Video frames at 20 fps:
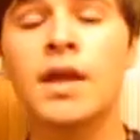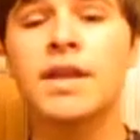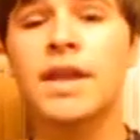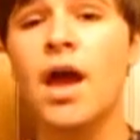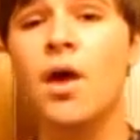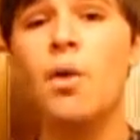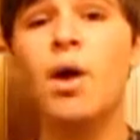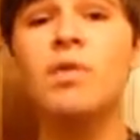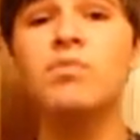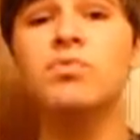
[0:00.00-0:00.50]

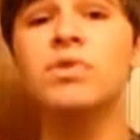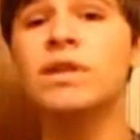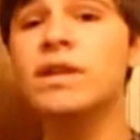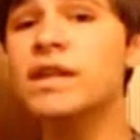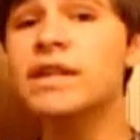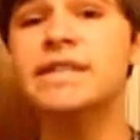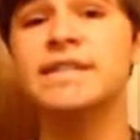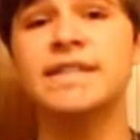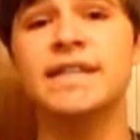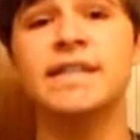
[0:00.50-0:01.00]
Now, I
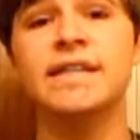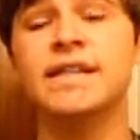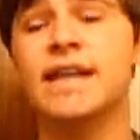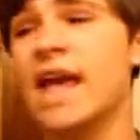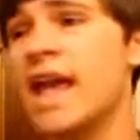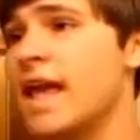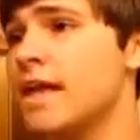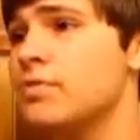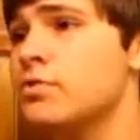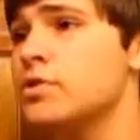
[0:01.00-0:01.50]
really didn't
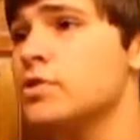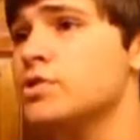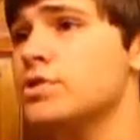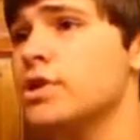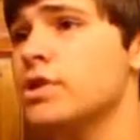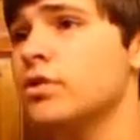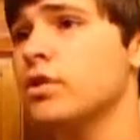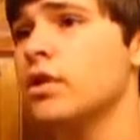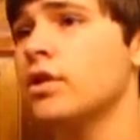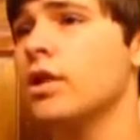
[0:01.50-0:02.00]
hate the
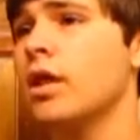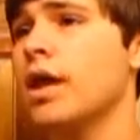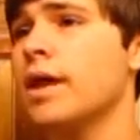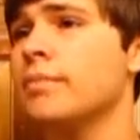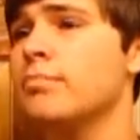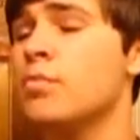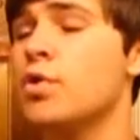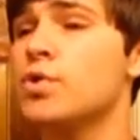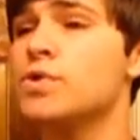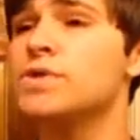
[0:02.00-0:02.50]
trailer
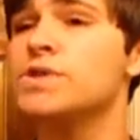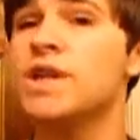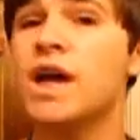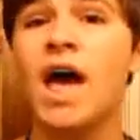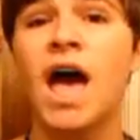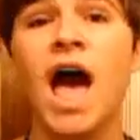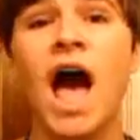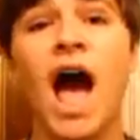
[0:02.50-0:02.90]
like most.